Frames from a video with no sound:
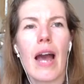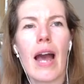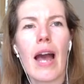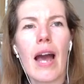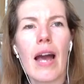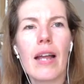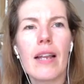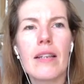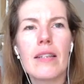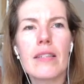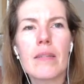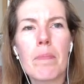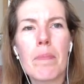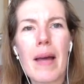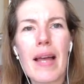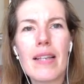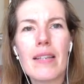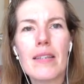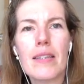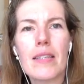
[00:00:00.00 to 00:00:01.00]
And
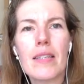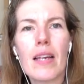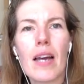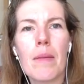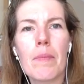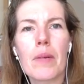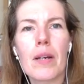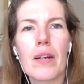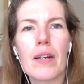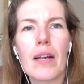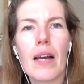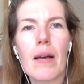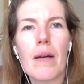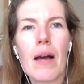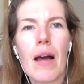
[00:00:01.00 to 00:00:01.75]
Bent, I'm going to